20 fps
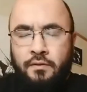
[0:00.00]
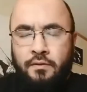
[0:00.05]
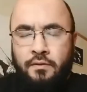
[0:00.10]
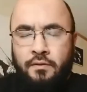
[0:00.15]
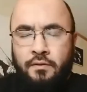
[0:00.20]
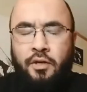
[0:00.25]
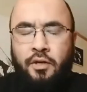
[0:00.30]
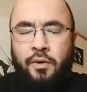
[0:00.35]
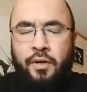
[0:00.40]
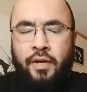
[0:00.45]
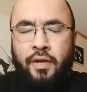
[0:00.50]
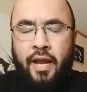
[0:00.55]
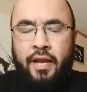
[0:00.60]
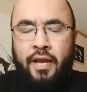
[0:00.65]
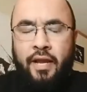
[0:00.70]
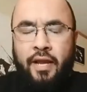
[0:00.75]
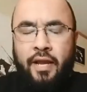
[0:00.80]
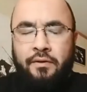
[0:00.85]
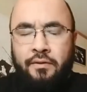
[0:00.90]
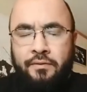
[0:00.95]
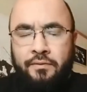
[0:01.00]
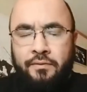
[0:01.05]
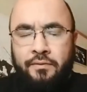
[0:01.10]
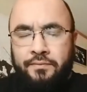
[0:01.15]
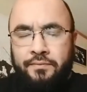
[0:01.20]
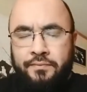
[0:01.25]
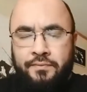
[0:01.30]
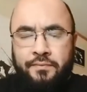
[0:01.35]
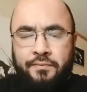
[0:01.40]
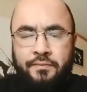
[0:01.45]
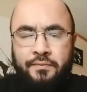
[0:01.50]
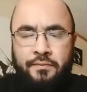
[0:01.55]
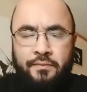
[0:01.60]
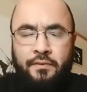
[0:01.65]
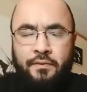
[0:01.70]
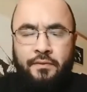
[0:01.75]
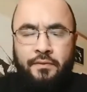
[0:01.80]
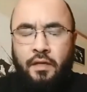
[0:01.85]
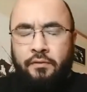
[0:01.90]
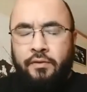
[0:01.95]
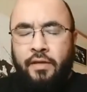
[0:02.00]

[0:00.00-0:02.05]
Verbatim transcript: the Creator of